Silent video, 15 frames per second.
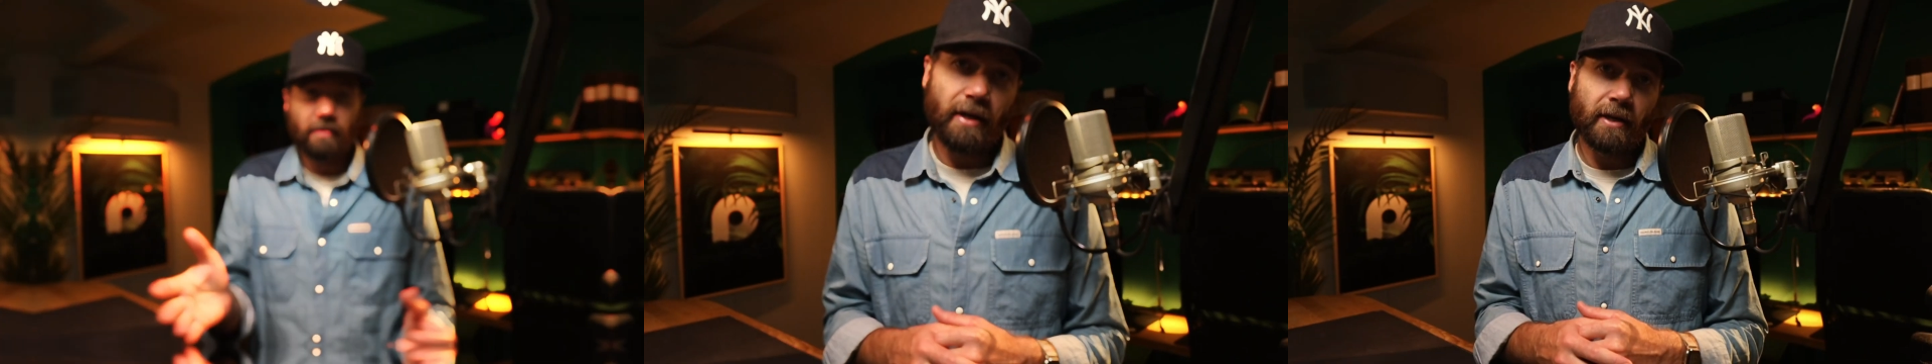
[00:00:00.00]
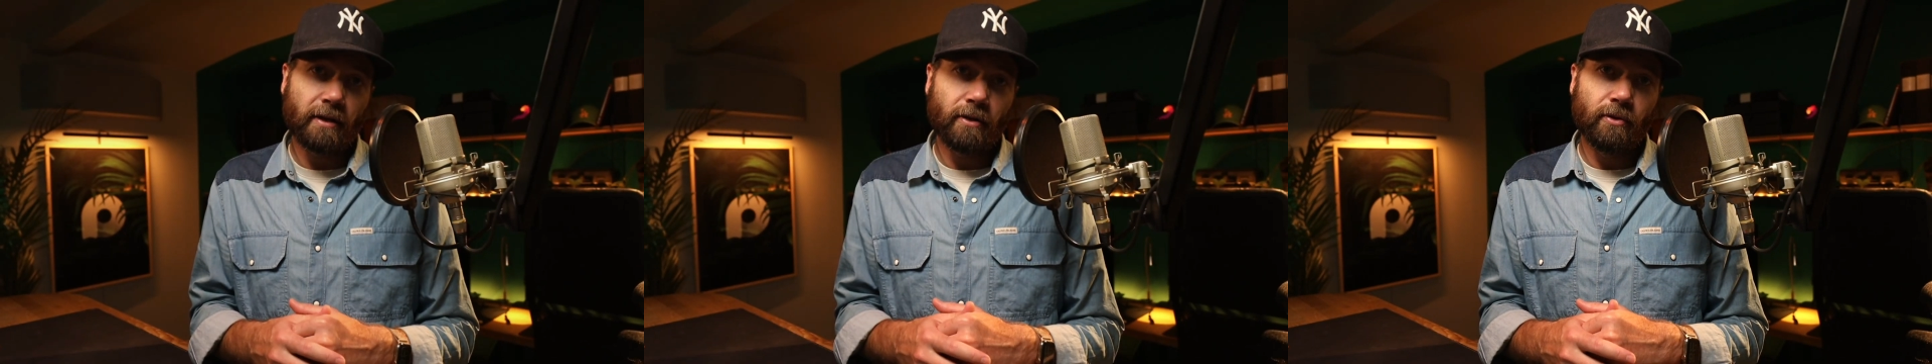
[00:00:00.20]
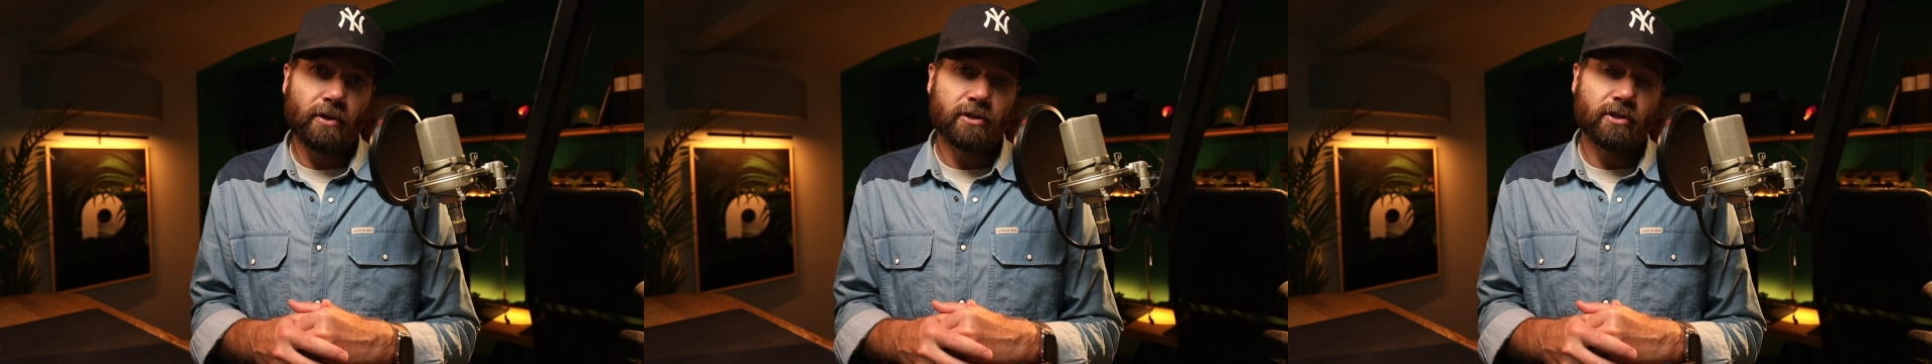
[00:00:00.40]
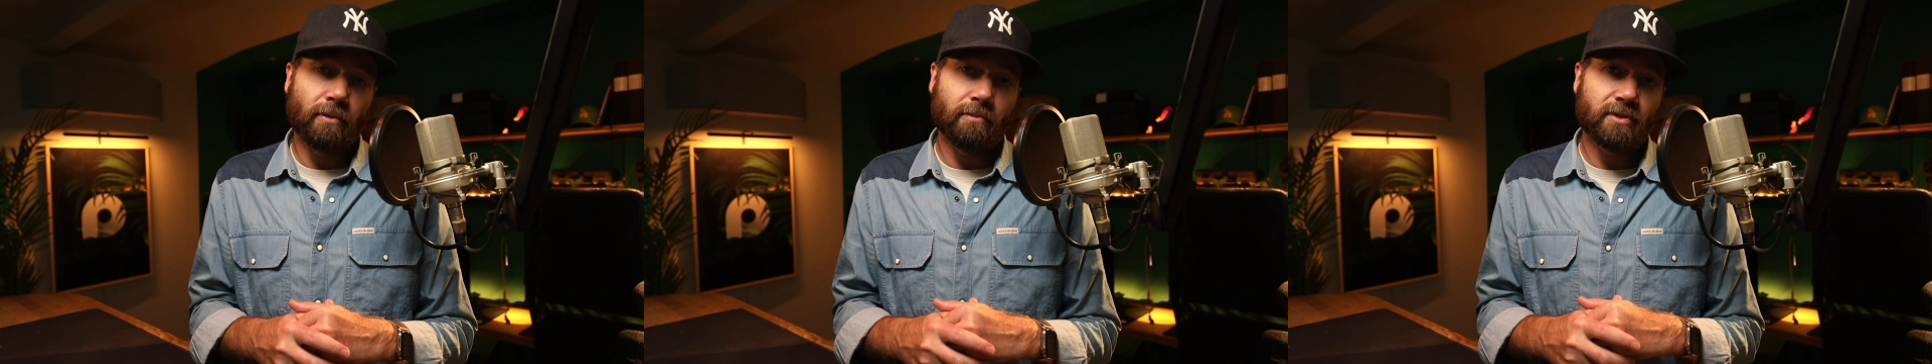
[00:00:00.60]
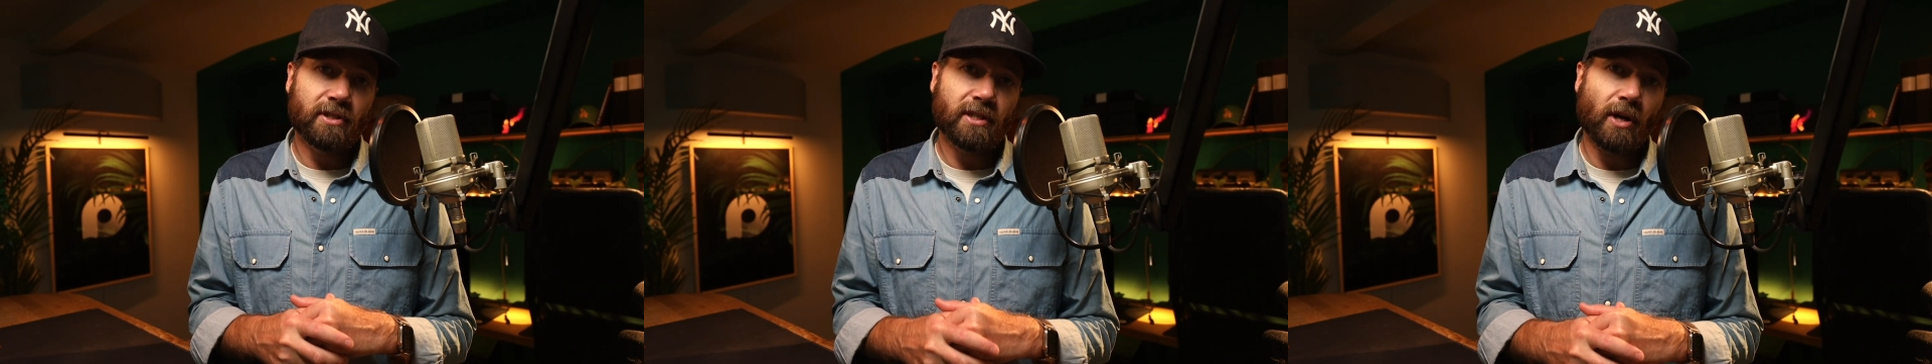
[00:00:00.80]
included
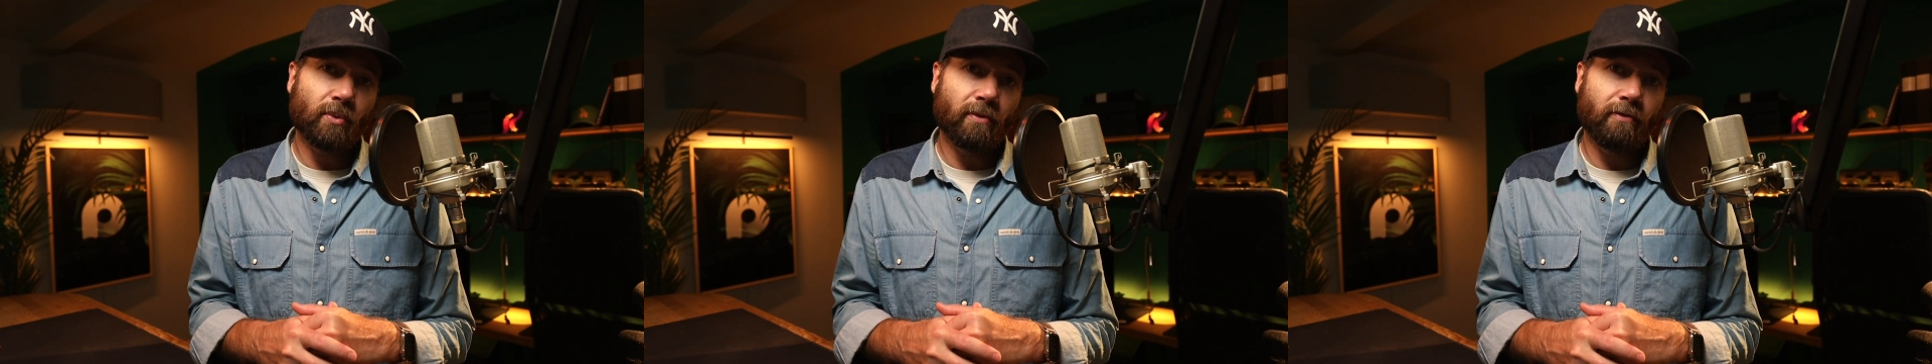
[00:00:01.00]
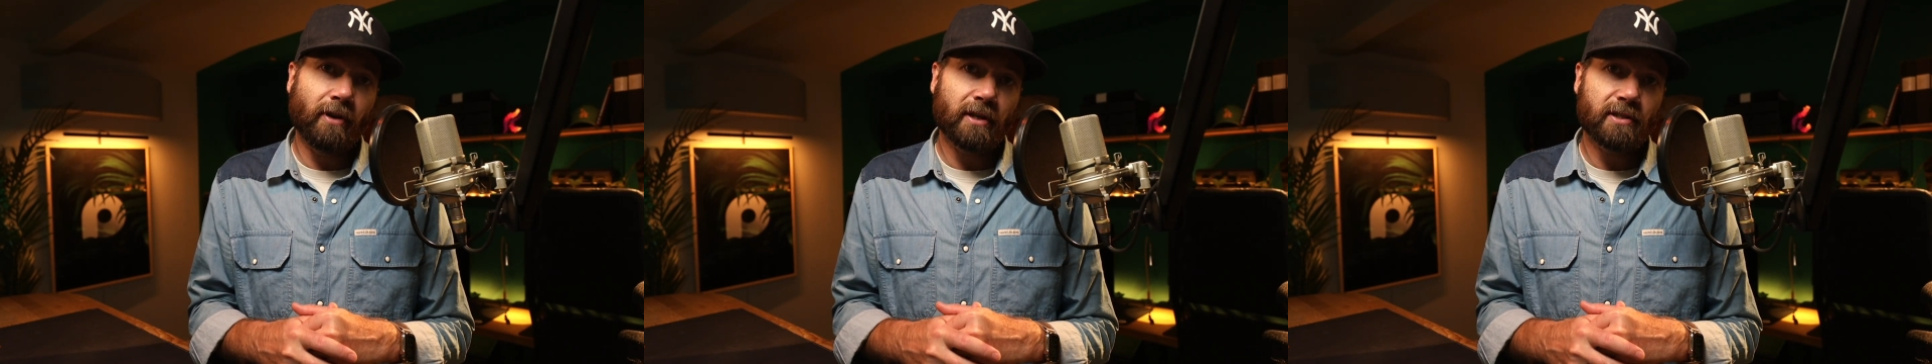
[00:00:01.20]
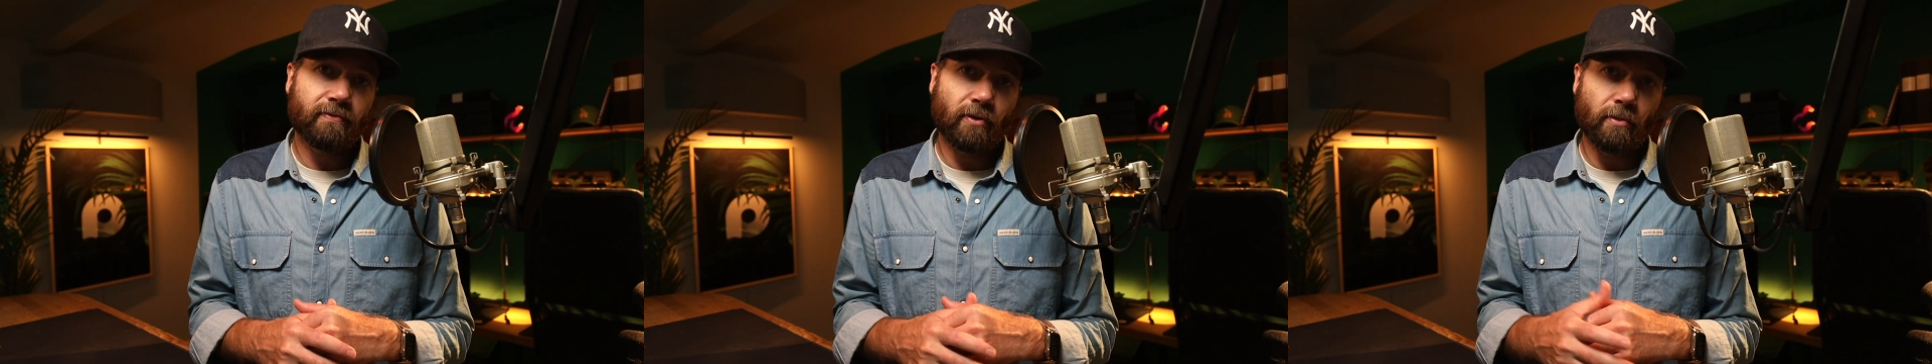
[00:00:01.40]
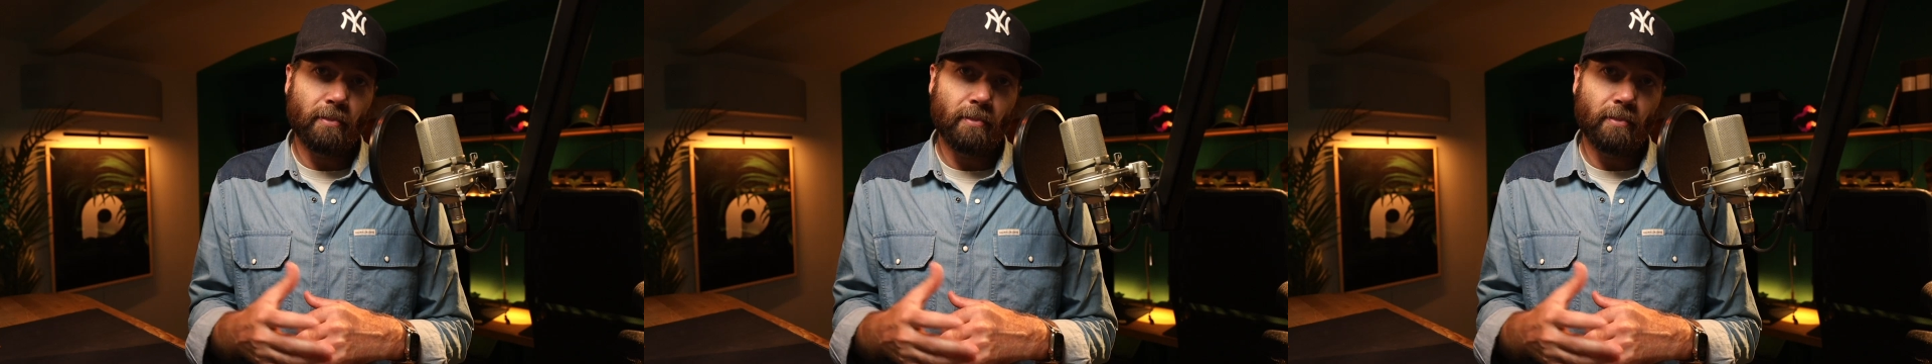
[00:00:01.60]
some sound effects for